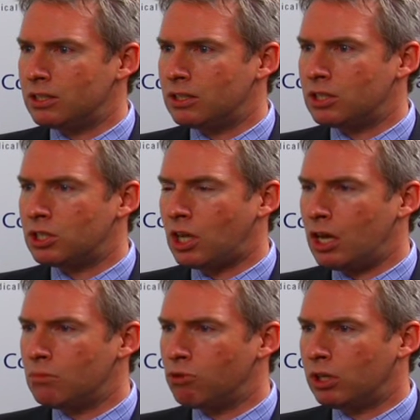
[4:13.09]
it's the
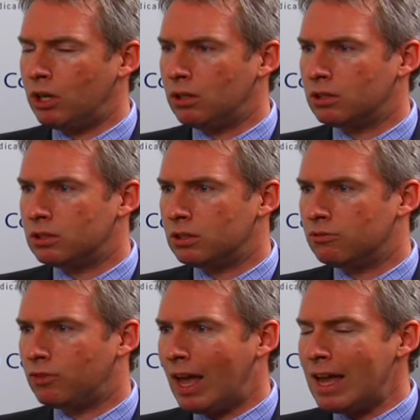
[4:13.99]
same regardless
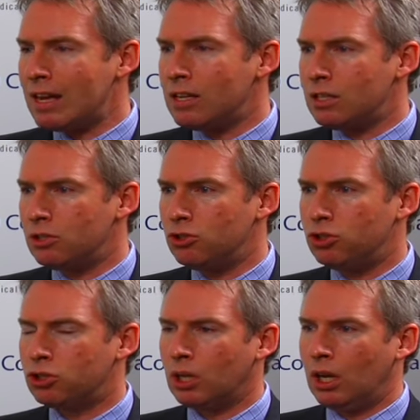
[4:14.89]
of
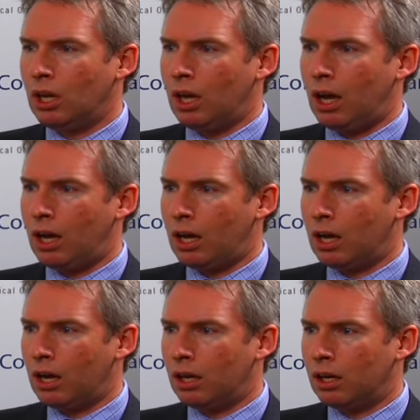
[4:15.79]
age,
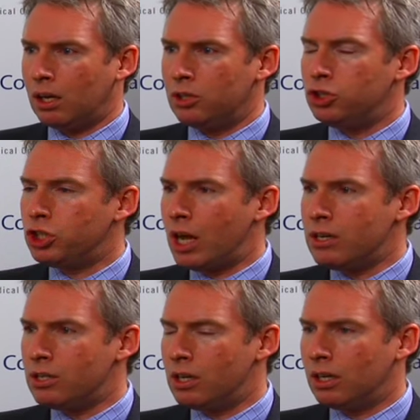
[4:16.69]

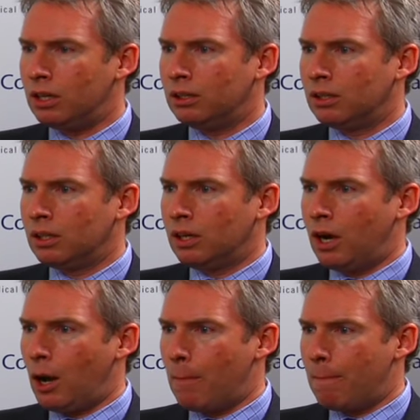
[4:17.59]
gender,
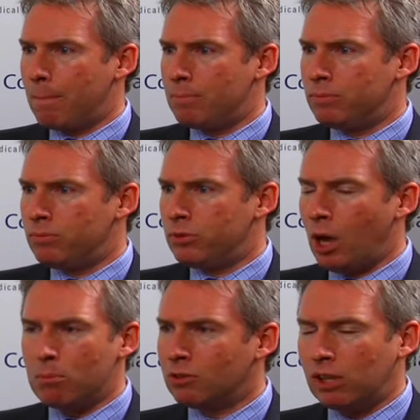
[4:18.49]

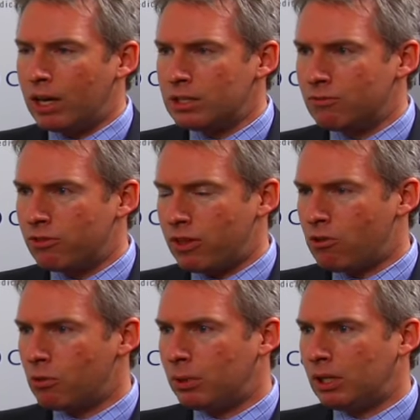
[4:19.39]
number of lines of
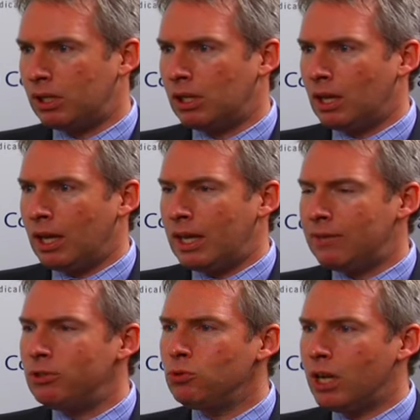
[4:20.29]
therapy.
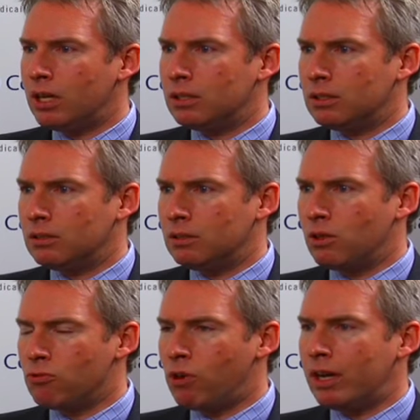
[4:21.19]
If you get
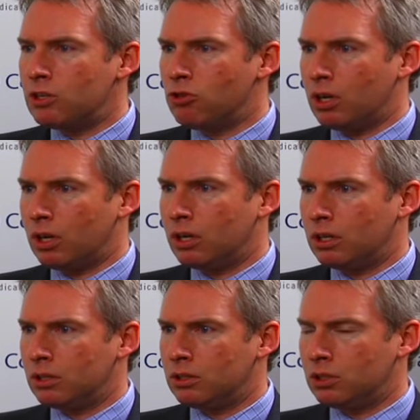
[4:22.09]
the right drug
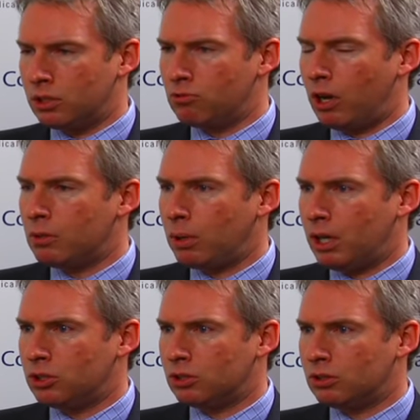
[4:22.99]
to the right
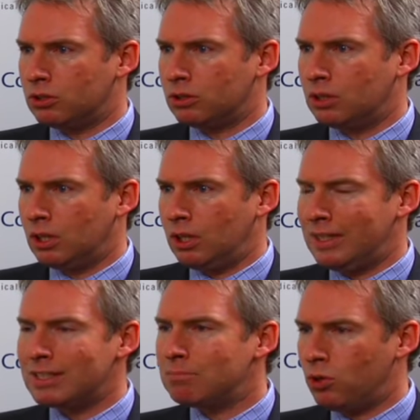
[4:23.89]
patient,
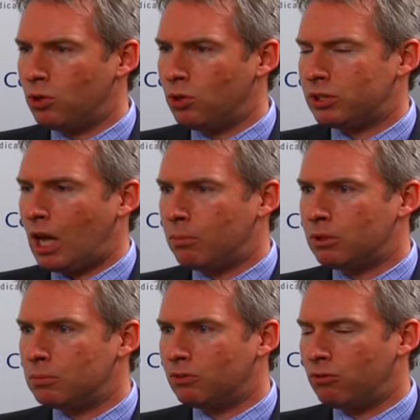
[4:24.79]
it doesn't matter what's
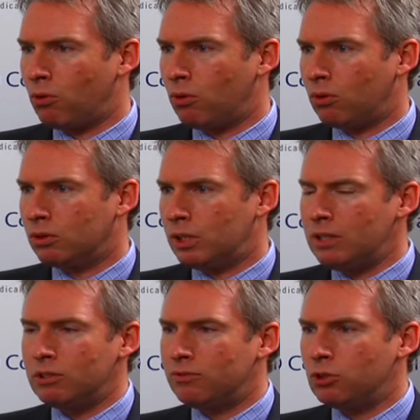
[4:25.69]
happened before.
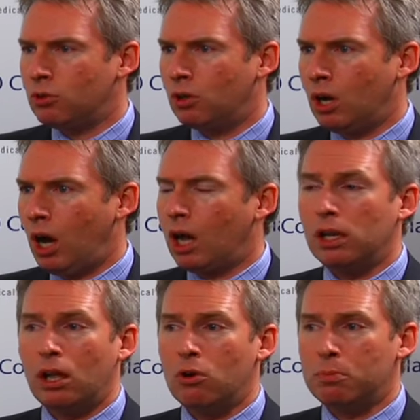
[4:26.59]
Even if you're a
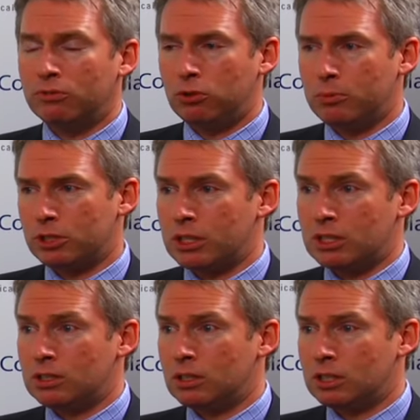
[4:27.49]
low
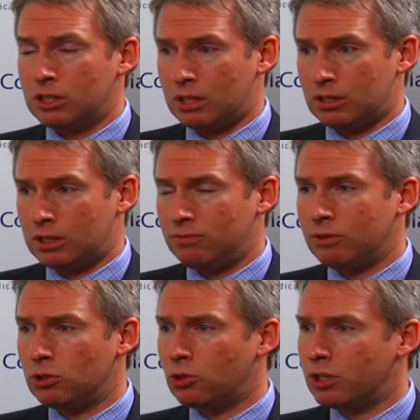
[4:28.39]
performance status,
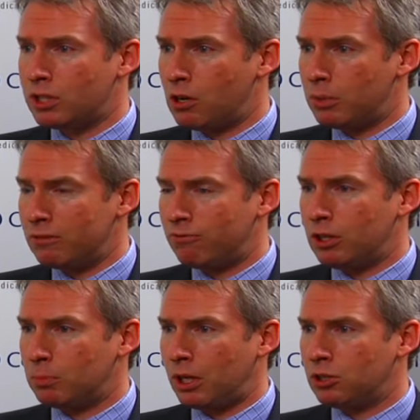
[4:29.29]
even if you're not a terribly
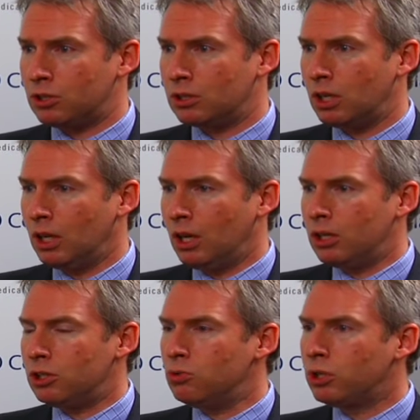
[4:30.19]
fit patient,
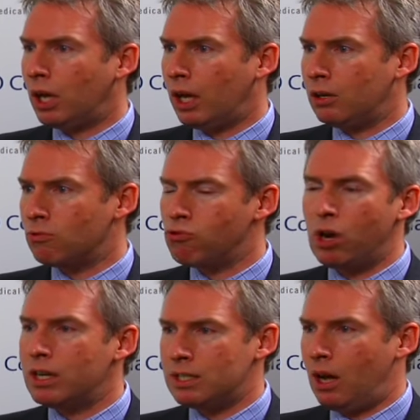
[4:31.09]
you can
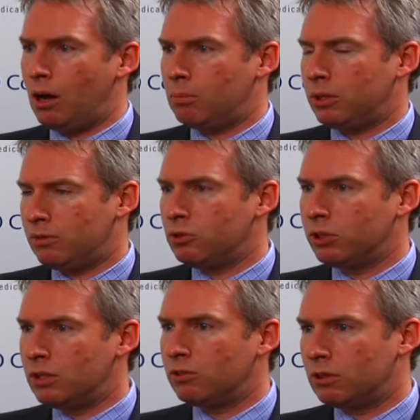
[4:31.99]
rise up if
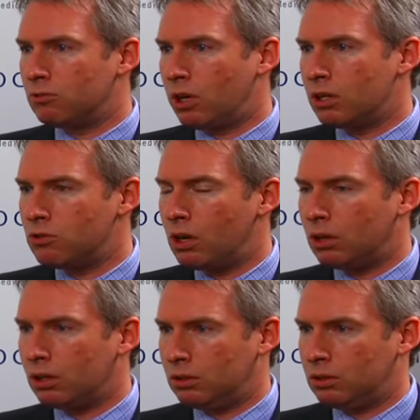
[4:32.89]
you're given the right drug.